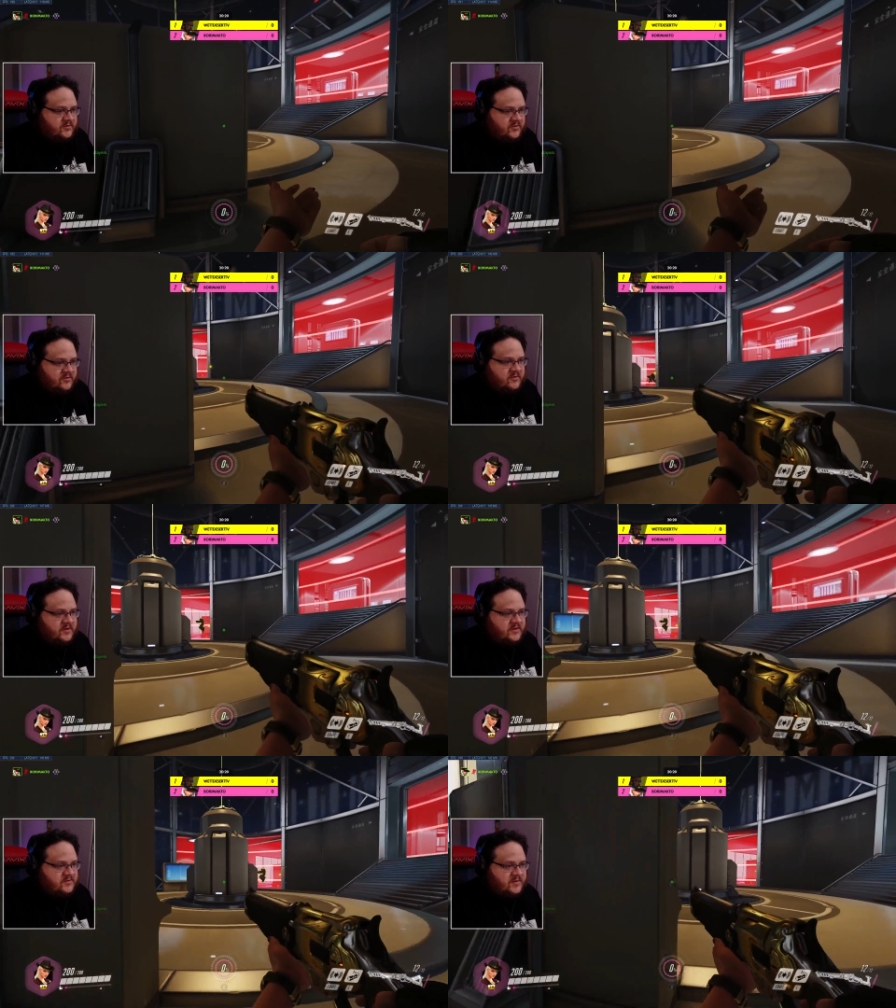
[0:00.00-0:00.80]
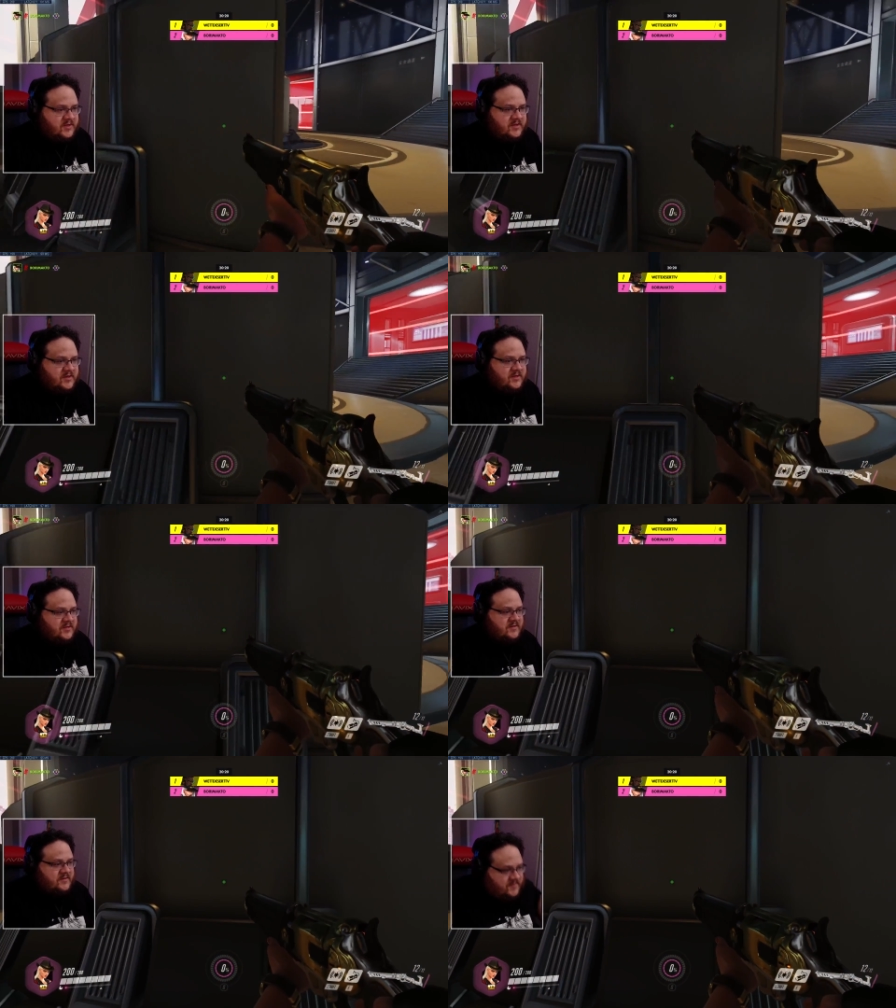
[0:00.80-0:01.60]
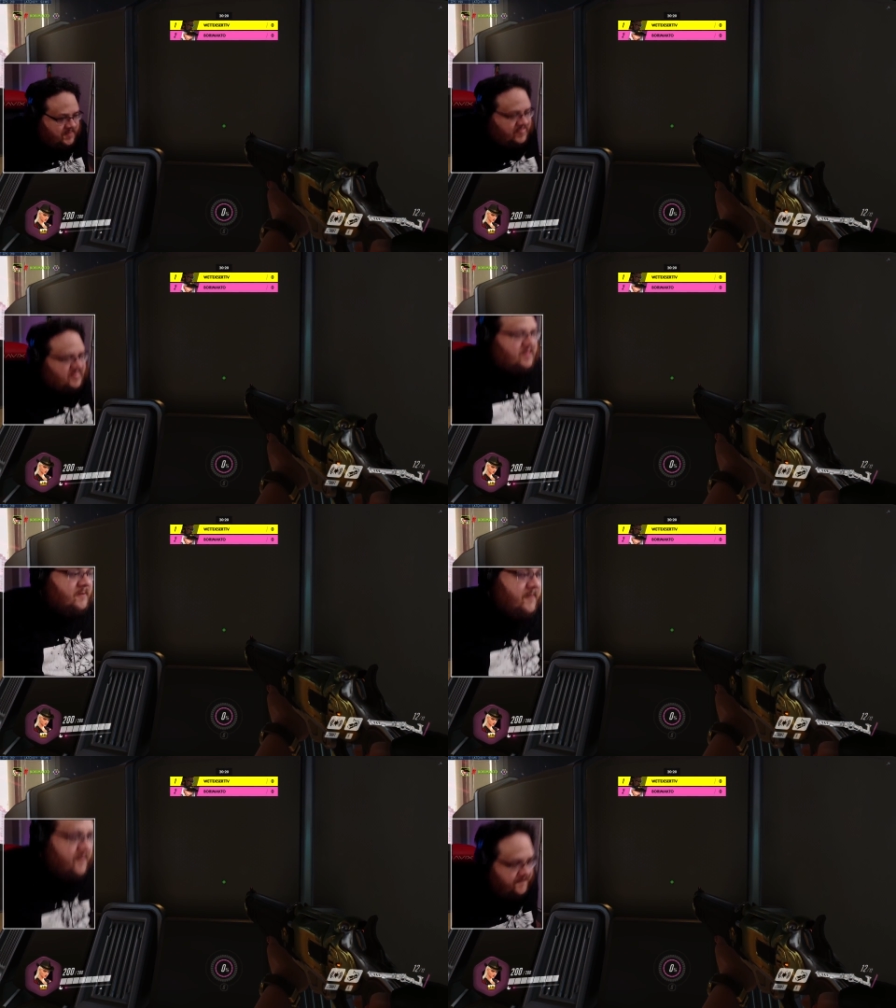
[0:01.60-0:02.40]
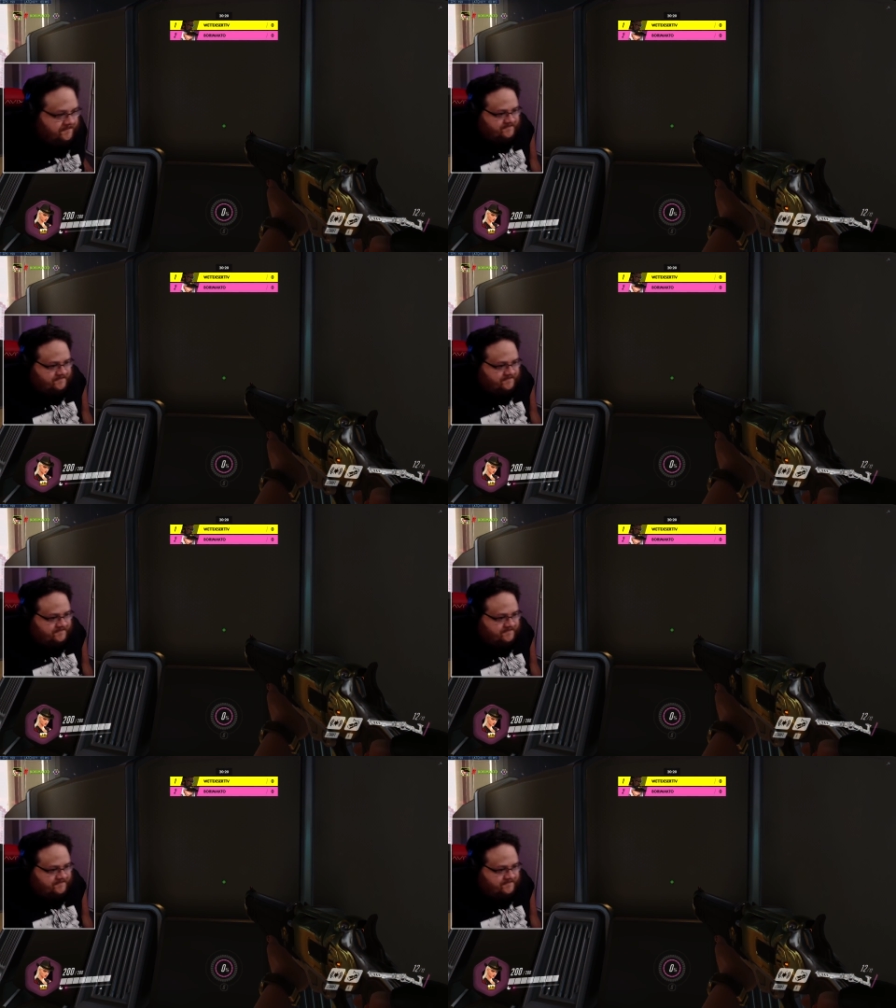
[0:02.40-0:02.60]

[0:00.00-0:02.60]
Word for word: you against me. No, no, no. I,